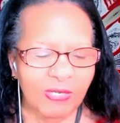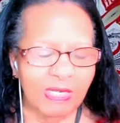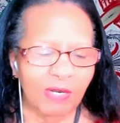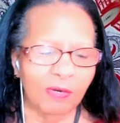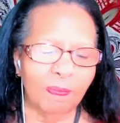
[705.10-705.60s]
of
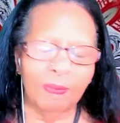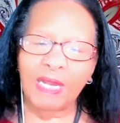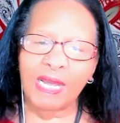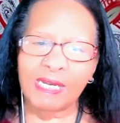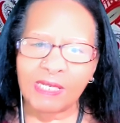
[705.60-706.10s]
centered
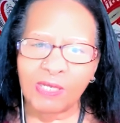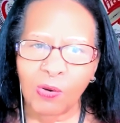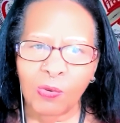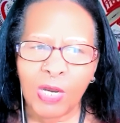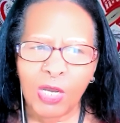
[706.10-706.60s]
place
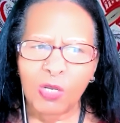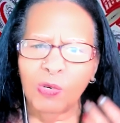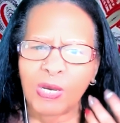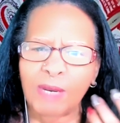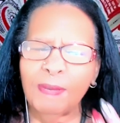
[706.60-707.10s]
so
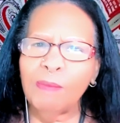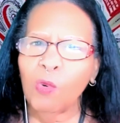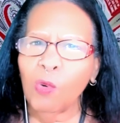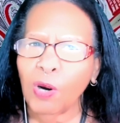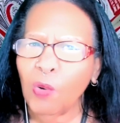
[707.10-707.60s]
you can be
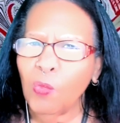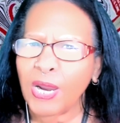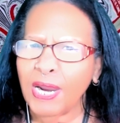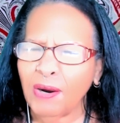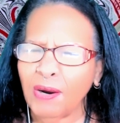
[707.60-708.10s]
more
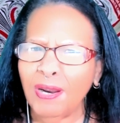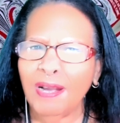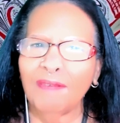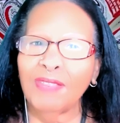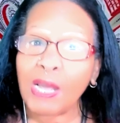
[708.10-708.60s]
aware
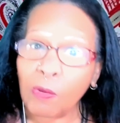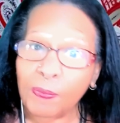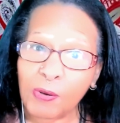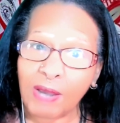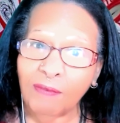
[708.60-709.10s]
of the
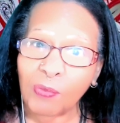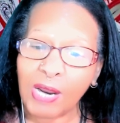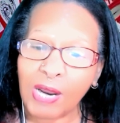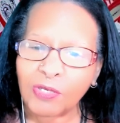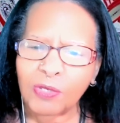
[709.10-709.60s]
help you have
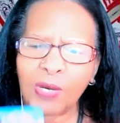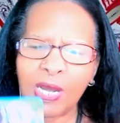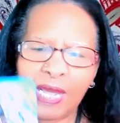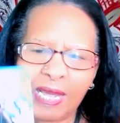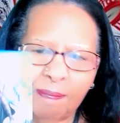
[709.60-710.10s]
around you.
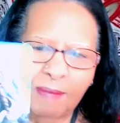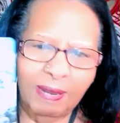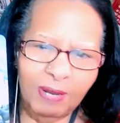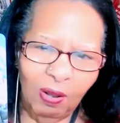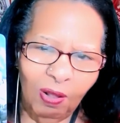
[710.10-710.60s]
And
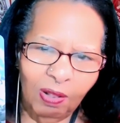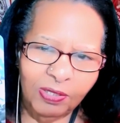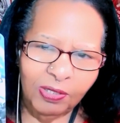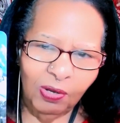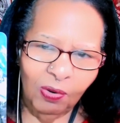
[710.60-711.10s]
maybe
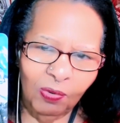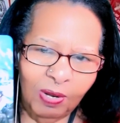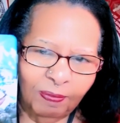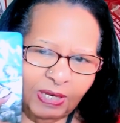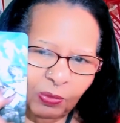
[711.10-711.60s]
also,
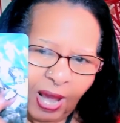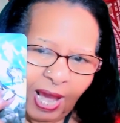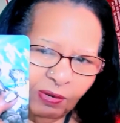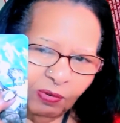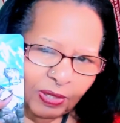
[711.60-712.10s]
because
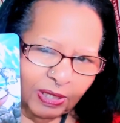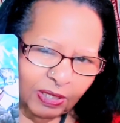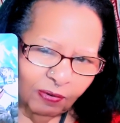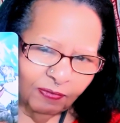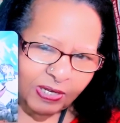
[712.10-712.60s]
I don't really
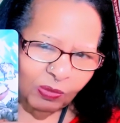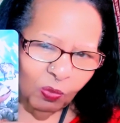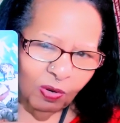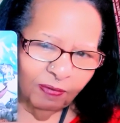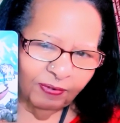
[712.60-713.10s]
know if this
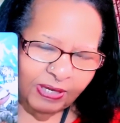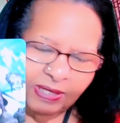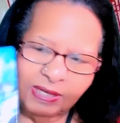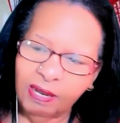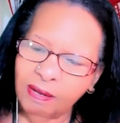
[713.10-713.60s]
wolf
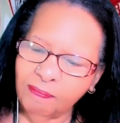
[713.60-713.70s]
is